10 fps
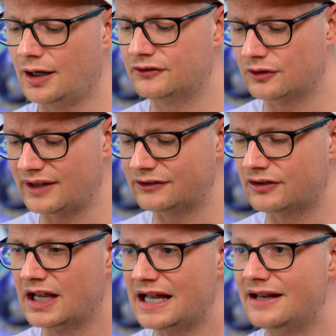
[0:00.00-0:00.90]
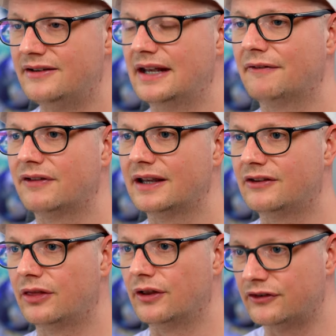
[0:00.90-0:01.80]
So that's definitely
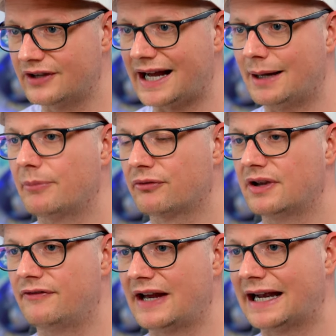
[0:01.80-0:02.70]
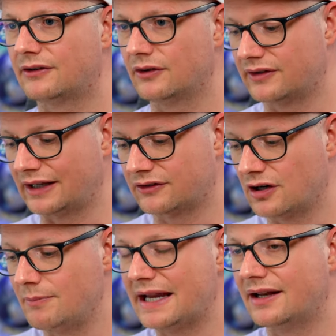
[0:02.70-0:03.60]
the top three factors that's going
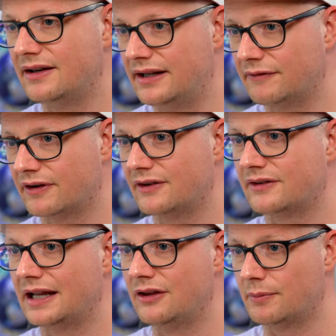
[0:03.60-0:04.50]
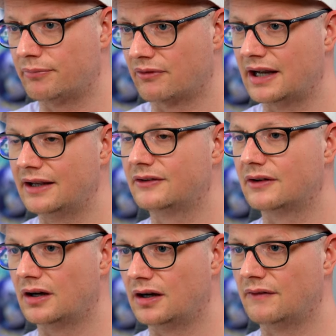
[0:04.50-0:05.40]
to make a difference in the price
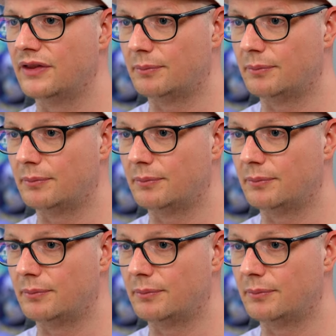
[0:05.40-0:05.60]
of the